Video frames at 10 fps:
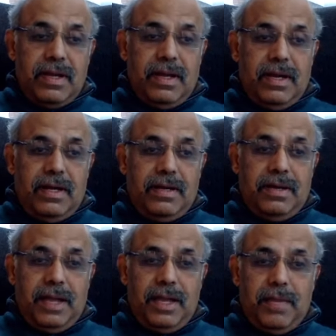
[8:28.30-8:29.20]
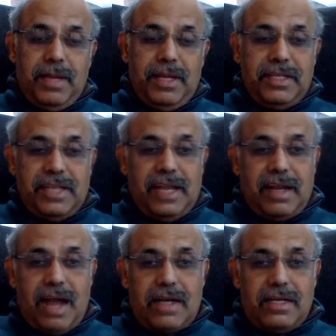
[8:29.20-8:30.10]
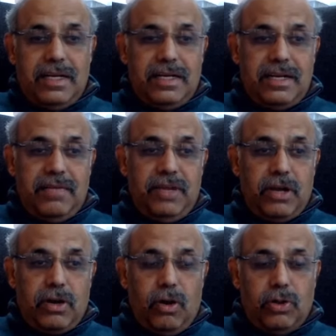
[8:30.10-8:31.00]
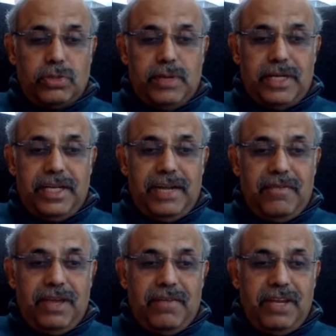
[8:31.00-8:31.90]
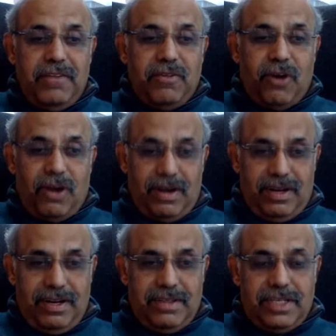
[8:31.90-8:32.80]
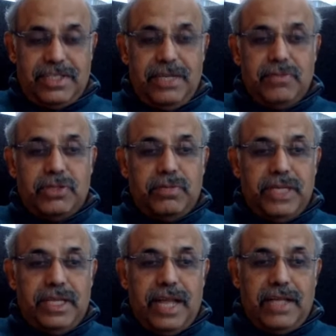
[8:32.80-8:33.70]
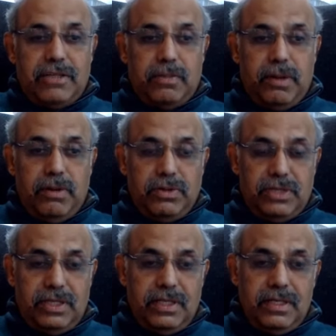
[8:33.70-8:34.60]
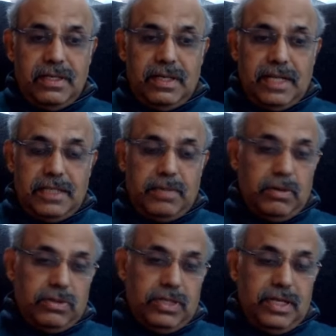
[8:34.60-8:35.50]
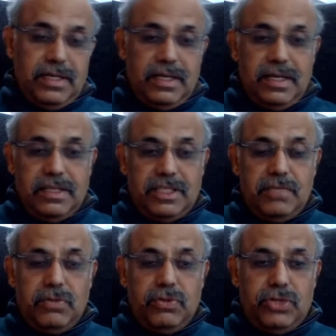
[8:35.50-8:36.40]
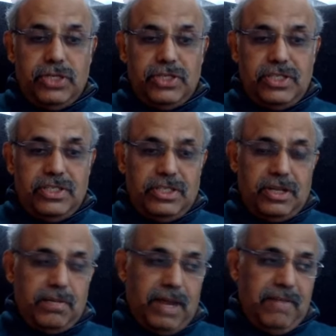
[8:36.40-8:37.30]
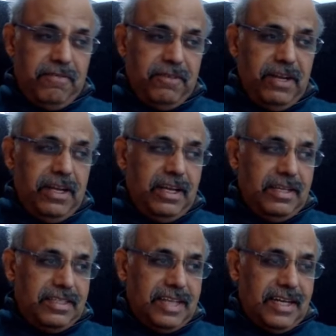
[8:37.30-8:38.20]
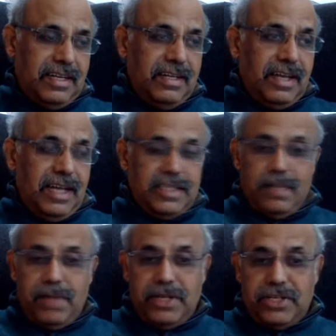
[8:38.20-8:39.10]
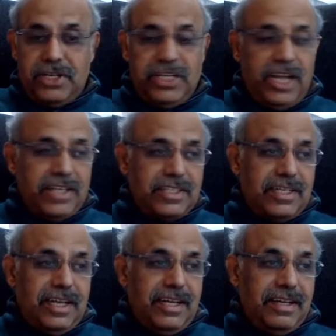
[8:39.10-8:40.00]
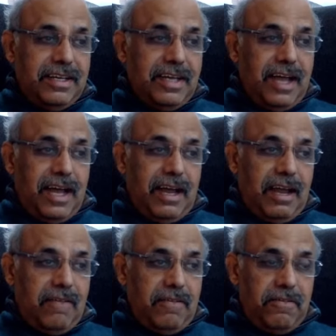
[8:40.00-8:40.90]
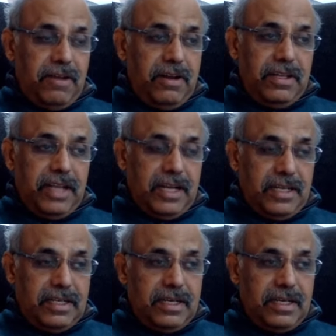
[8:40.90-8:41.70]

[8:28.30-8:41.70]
it's like contradictory. We are close, but yet we are very far. You know, that seems to be the Nancy Pelosi and Steve Mnuchin's decision. My feeling is that, as I mentioned yesterday, I have a feeling that